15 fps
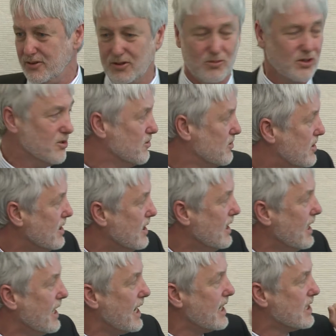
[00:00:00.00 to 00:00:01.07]
of the world,
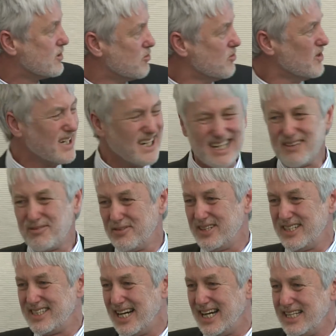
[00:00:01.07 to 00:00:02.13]
is really for
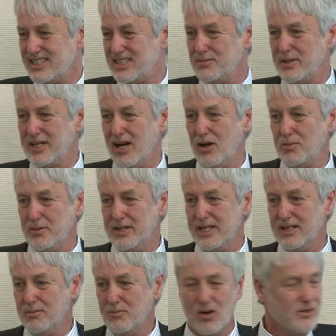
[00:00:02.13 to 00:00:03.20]
the data to be open
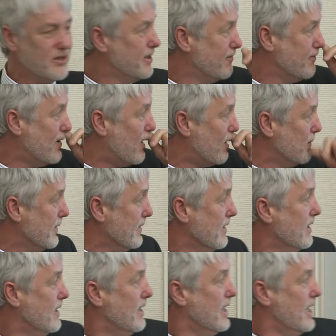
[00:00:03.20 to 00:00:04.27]
in a modern environment.
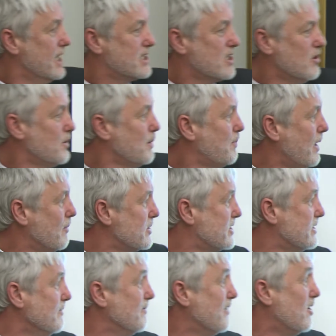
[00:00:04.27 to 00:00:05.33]
It's got to be
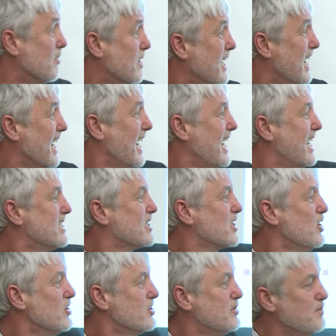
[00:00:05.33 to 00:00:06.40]
published in bulk, it's
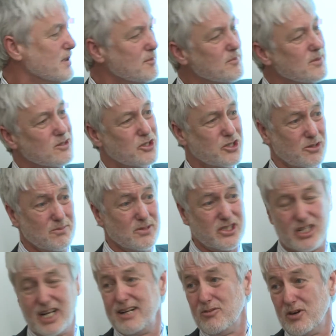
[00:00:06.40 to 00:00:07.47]
got to be
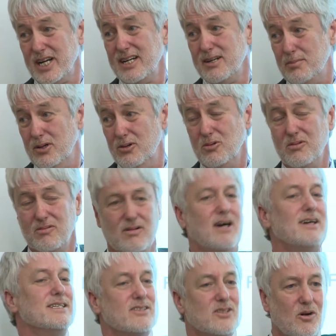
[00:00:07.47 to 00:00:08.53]
machine readable,
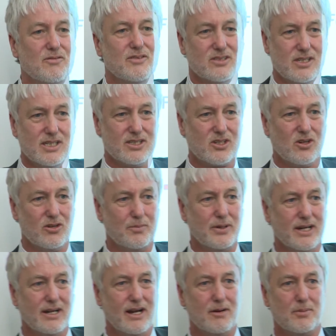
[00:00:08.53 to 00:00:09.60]
and it's got to
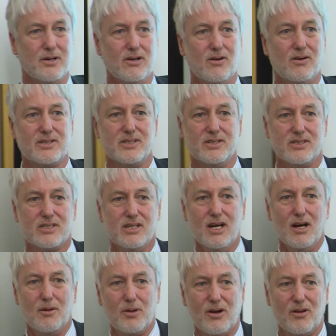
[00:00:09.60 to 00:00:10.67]
be an open license.
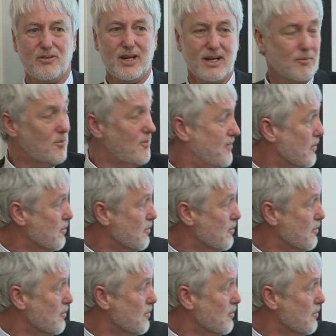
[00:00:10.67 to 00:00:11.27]
But I think for